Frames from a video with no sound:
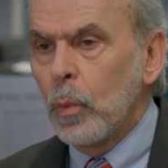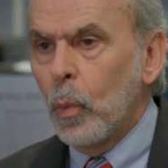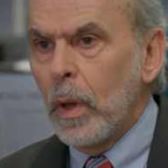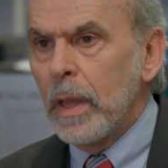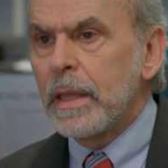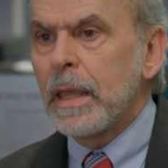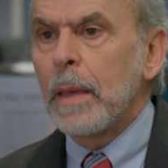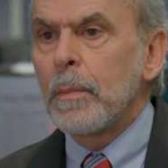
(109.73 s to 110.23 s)
The
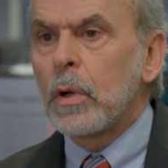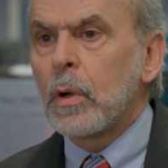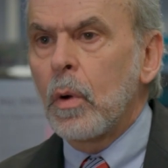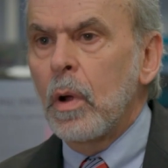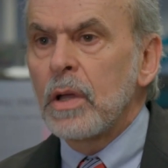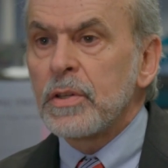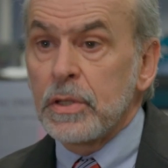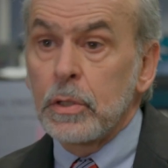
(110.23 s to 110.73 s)
way it came
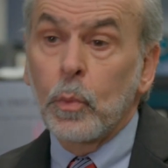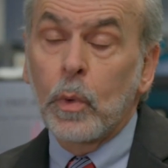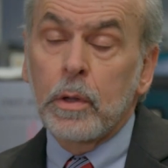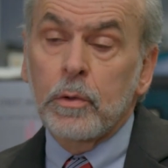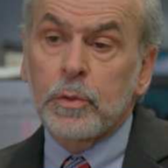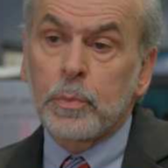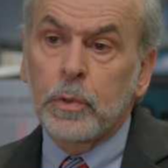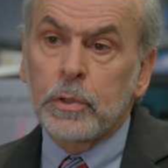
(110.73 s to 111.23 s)
across and the way
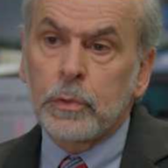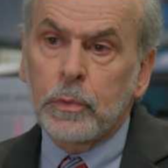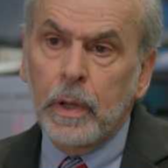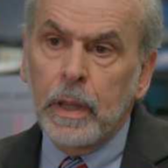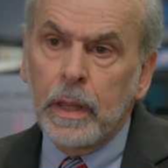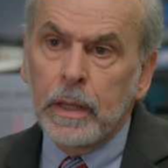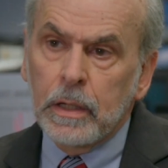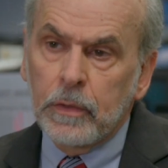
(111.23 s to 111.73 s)
it was
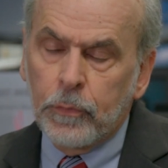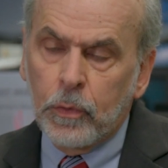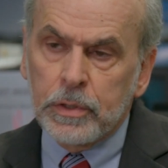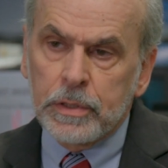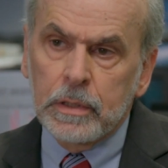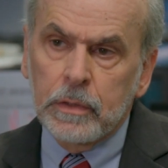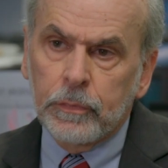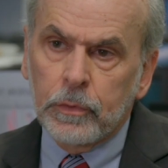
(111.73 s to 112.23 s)
portrayed,
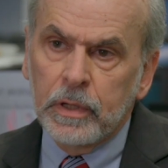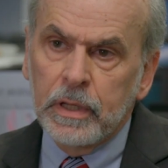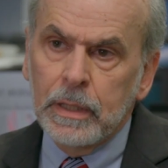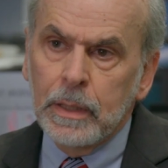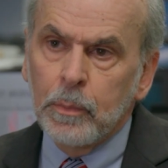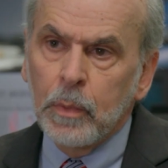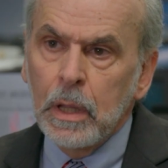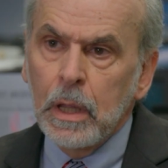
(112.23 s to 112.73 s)
unfortunately for
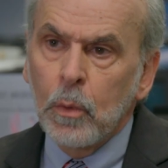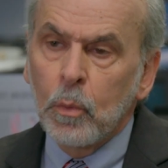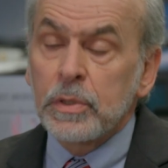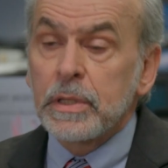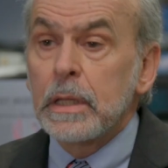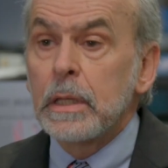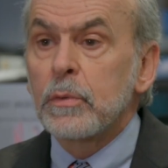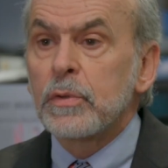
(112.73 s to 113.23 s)
him,
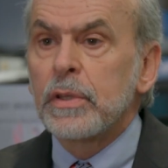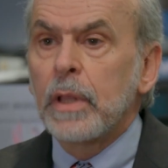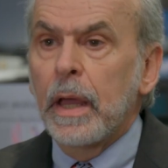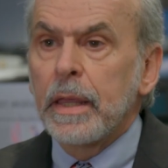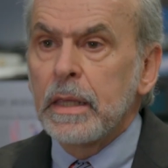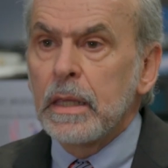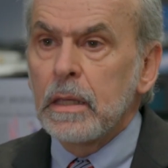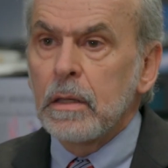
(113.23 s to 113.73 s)
was that he was
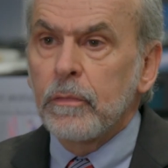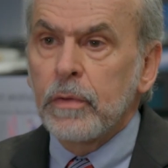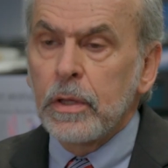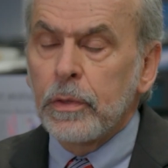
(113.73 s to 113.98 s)
naive.